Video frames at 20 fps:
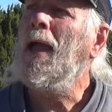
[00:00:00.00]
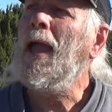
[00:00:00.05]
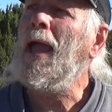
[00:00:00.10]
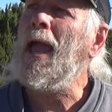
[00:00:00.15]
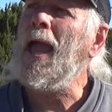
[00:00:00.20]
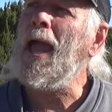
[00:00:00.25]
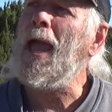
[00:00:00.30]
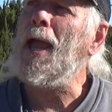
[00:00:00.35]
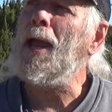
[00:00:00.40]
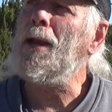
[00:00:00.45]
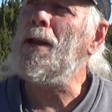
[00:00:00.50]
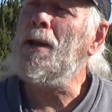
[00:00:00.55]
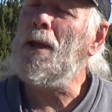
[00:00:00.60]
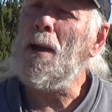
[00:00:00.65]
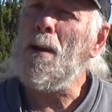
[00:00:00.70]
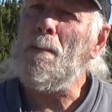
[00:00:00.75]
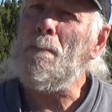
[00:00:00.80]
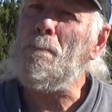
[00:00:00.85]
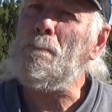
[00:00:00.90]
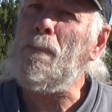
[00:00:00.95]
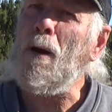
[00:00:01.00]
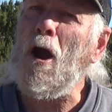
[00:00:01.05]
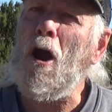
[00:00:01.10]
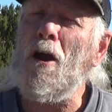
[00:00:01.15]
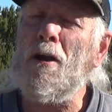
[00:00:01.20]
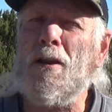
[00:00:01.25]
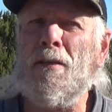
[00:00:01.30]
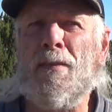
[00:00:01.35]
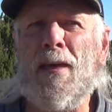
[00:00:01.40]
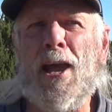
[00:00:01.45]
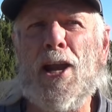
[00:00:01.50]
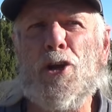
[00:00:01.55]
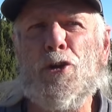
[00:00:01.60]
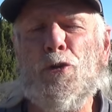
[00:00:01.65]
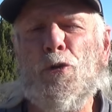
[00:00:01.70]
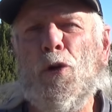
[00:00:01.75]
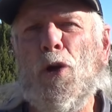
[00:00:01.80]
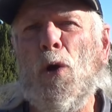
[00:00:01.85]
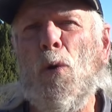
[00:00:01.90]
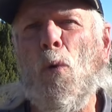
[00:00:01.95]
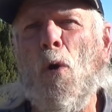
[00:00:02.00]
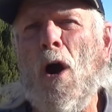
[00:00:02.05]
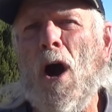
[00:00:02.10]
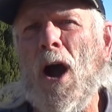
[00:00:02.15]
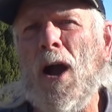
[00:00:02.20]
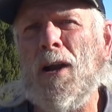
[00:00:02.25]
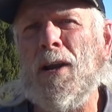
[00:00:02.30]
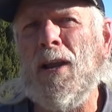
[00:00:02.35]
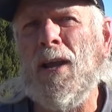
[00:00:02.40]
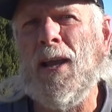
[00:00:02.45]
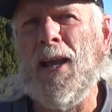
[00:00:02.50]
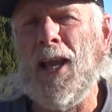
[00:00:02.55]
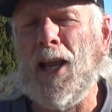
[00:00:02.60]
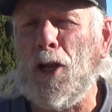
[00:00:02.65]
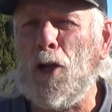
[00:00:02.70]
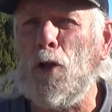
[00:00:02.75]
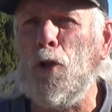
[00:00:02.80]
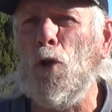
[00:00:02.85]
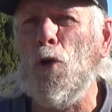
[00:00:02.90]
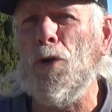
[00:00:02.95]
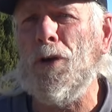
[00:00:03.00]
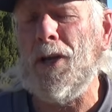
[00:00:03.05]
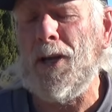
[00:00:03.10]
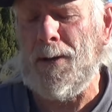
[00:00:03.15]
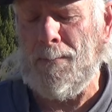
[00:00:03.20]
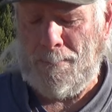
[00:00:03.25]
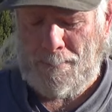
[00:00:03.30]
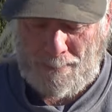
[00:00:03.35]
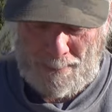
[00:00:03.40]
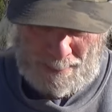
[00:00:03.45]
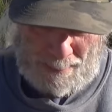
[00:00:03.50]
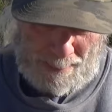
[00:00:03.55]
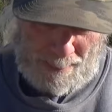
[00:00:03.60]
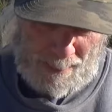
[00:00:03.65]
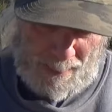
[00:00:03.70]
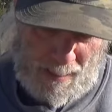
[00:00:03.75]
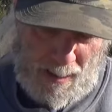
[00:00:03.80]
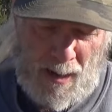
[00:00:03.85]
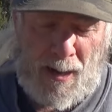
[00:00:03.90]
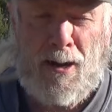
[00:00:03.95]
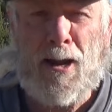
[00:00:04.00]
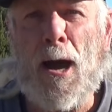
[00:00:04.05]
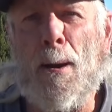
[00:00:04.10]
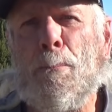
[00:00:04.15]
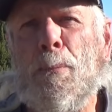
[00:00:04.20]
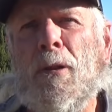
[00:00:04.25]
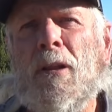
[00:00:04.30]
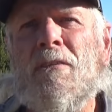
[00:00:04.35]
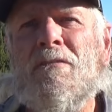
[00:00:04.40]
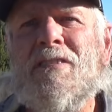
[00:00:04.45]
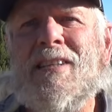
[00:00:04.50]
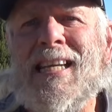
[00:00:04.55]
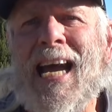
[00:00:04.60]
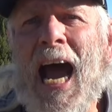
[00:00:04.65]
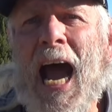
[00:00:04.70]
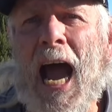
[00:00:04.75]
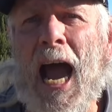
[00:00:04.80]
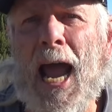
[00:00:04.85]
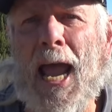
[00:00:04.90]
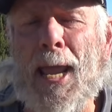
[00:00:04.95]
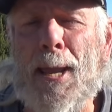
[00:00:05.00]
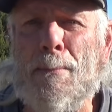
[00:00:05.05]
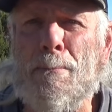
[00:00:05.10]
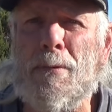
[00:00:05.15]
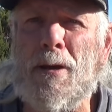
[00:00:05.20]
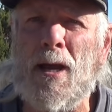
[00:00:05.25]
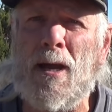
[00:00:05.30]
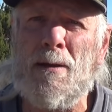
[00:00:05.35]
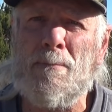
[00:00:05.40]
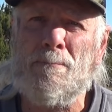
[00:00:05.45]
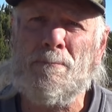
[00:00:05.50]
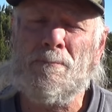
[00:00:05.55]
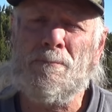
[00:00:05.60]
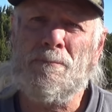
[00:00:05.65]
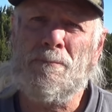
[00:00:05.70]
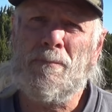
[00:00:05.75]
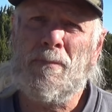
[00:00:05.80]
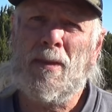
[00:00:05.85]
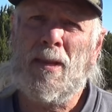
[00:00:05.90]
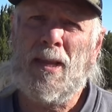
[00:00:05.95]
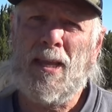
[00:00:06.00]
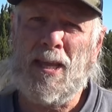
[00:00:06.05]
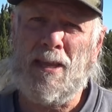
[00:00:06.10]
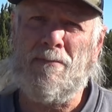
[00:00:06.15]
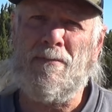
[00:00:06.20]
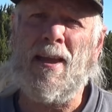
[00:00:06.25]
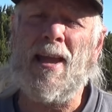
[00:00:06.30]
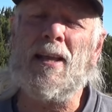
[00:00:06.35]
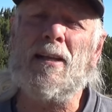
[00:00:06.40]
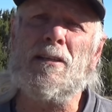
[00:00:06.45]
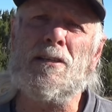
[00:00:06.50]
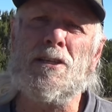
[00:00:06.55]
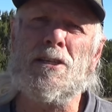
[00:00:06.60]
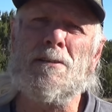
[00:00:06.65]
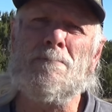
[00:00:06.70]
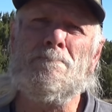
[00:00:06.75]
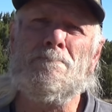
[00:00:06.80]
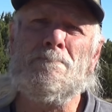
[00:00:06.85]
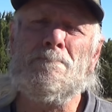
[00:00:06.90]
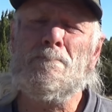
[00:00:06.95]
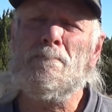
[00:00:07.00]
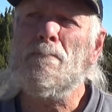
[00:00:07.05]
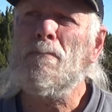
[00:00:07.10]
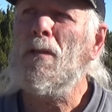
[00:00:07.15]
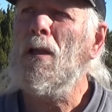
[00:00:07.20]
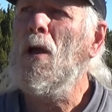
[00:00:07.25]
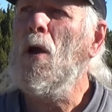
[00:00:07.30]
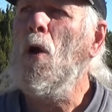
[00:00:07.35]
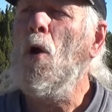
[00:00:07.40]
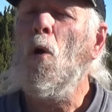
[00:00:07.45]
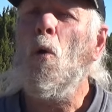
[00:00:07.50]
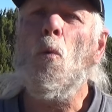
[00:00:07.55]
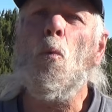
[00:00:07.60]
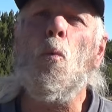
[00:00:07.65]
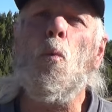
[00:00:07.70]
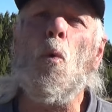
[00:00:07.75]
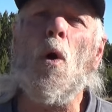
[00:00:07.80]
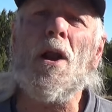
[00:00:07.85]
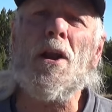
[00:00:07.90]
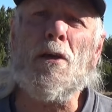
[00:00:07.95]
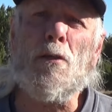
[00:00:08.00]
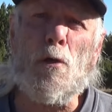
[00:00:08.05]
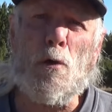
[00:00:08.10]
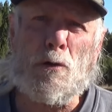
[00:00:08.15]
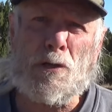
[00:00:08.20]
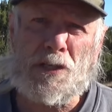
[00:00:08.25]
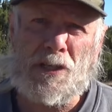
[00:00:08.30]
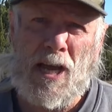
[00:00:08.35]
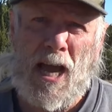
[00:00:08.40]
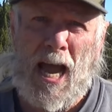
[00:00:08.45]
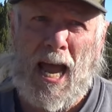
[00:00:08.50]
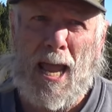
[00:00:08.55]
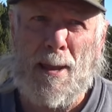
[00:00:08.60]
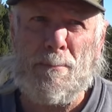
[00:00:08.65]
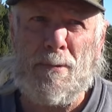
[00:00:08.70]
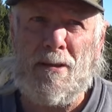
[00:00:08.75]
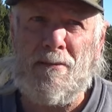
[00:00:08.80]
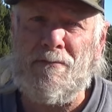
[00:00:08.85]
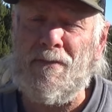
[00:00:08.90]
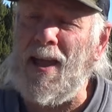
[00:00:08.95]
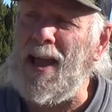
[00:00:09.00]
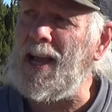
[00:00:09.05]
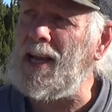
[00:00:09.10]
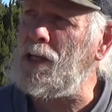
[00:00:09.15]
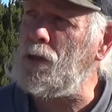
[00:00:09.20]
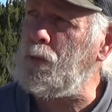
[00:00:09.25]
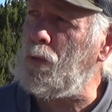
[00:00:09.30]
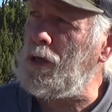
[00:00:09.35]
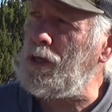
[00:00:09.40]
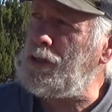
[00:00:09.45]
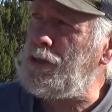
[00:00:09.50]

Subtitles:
and part of that trail walk included a couple of timed events. One of those timed events was